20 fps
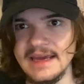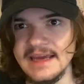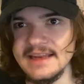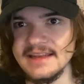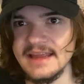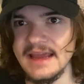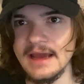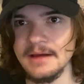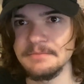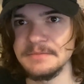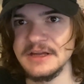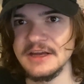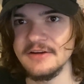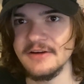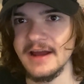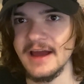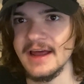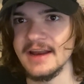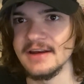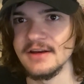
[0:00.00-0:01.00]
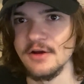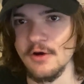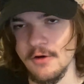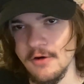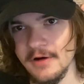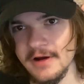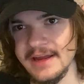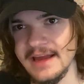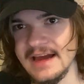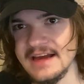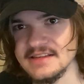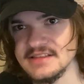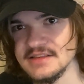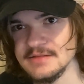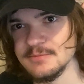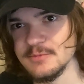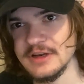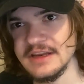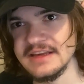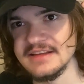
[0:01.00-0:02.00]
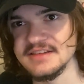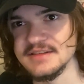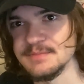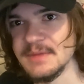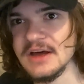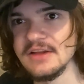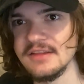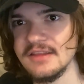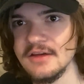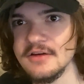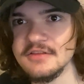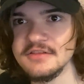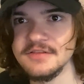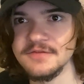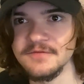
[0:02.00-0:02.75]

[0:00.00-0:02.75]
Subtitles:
He damn near had an orgasm when he smelled those